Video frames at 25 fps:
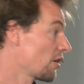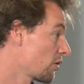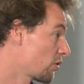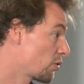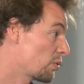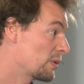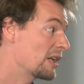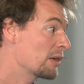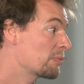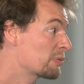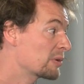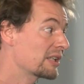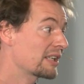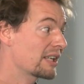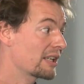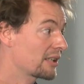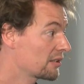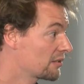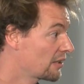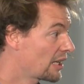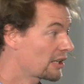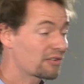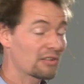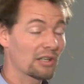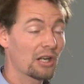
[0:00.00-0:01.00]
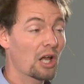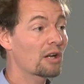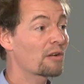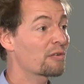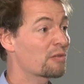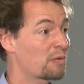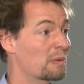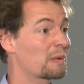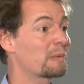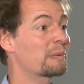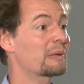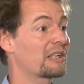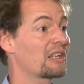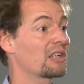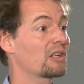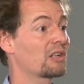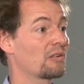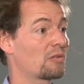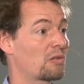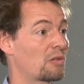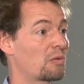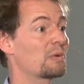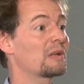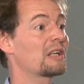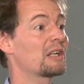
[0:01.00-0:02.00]
3D printing, there's a lot of 3D printing,
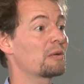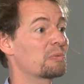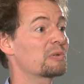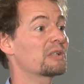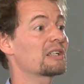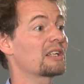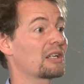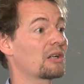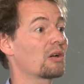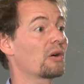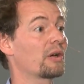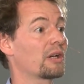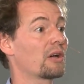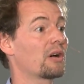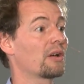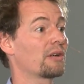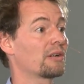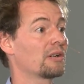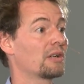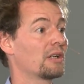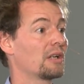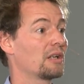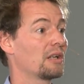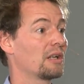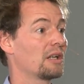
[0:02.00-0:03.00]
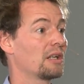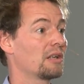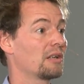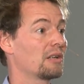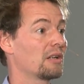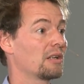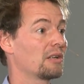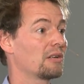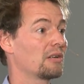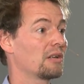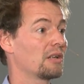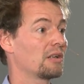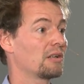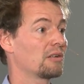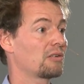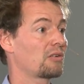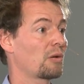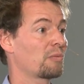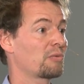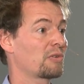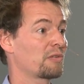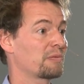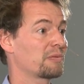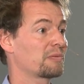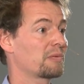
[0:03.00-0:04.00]
3D printing going on in, in, in
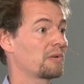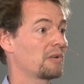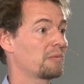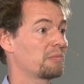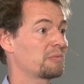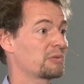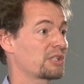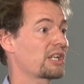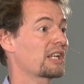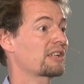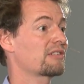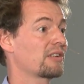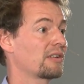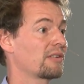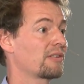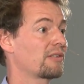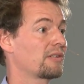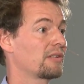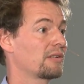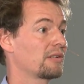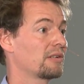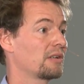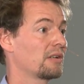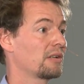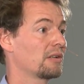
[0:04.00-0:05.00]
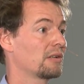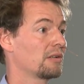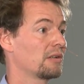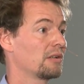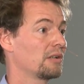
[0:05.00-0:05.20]
terms of uh, Yeah.